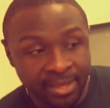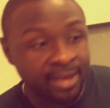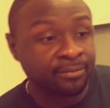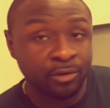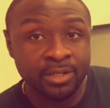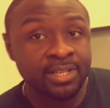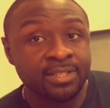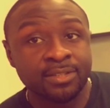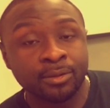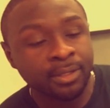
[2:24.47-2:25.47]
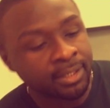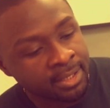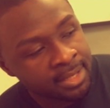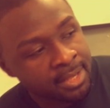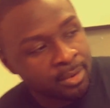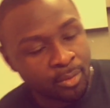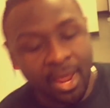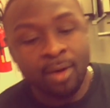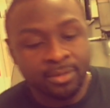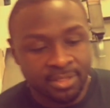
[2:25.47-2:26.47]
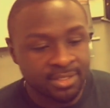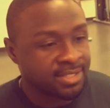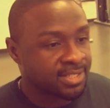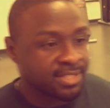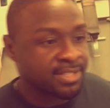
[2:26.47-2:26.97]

the effort into it. What I would suggest